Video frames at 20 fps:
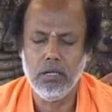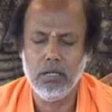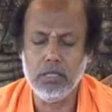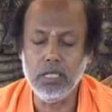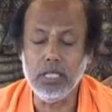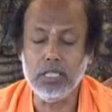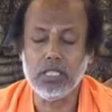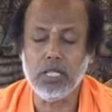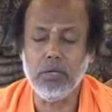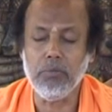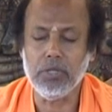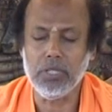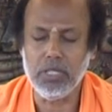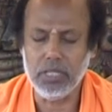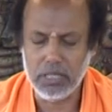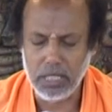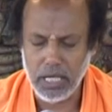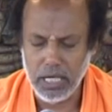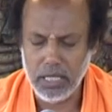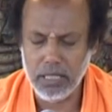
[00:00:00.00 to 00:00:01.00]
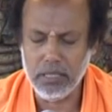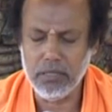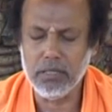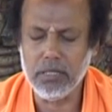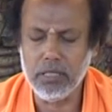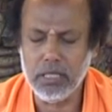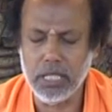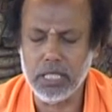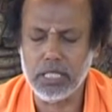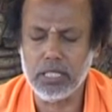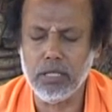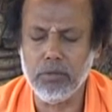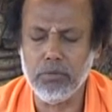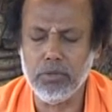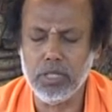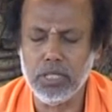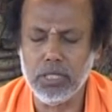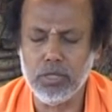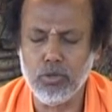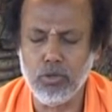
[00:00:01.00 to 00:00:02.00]
then some other child gets up
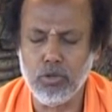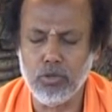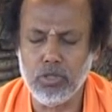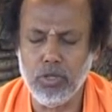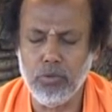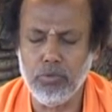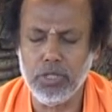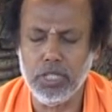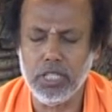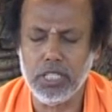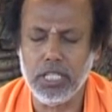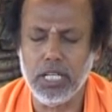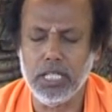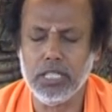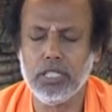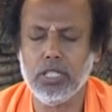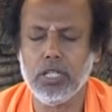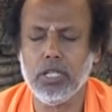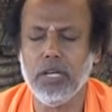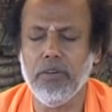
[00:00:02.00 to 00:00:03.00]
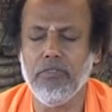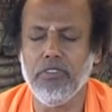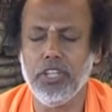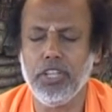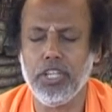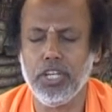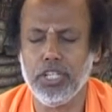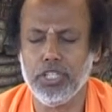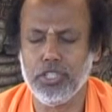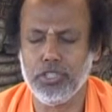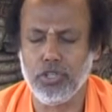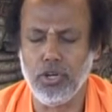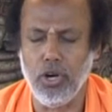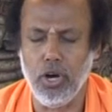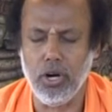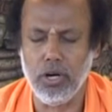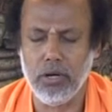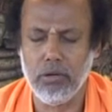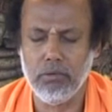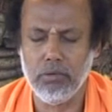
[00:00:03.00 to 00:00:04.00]
with it, grows up with the tradition, everything is
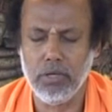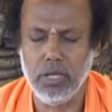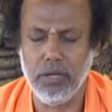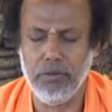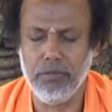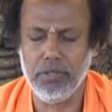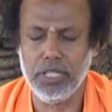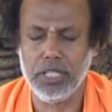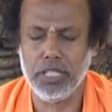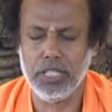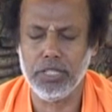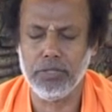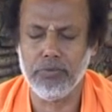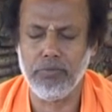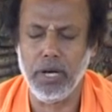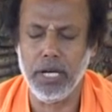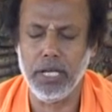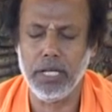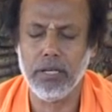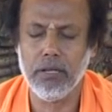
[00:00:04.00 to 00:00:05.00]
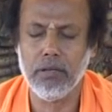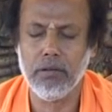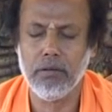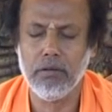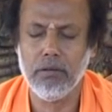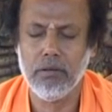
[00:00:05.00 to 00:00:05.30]
God, everything is fine.